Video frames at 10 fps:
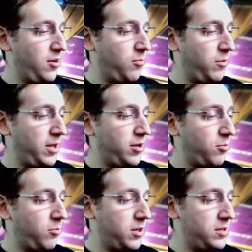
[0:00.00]
we go.
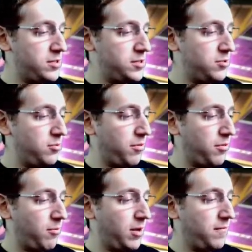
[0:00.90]
One, two,
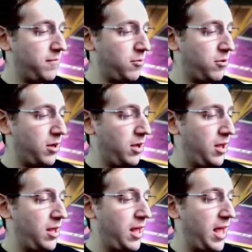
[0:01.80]
three, four.
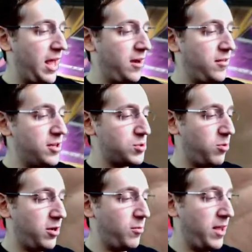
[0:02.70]
And this
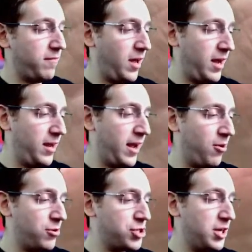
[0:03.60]
one, we have Lightning
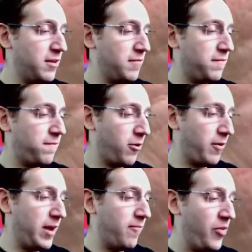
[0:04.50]
Energy,
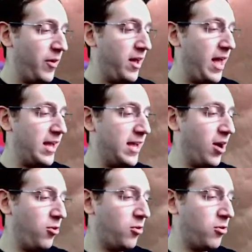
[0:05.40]
Furret, a
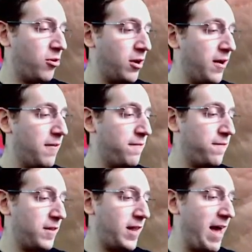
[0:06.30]
Yellhorn,
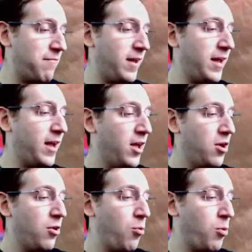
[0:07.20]
Flaaffy,
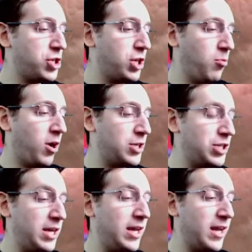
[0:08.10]
Wishy
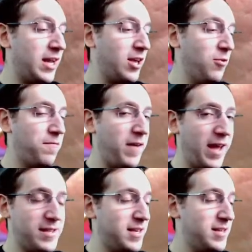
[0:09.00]
Washy,
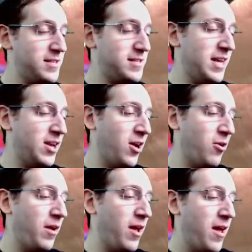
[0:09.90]
Cufant,
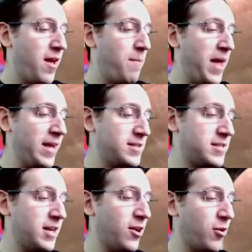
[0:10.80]
Dino,
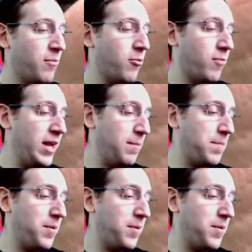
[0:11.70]
Panseer, Mareep,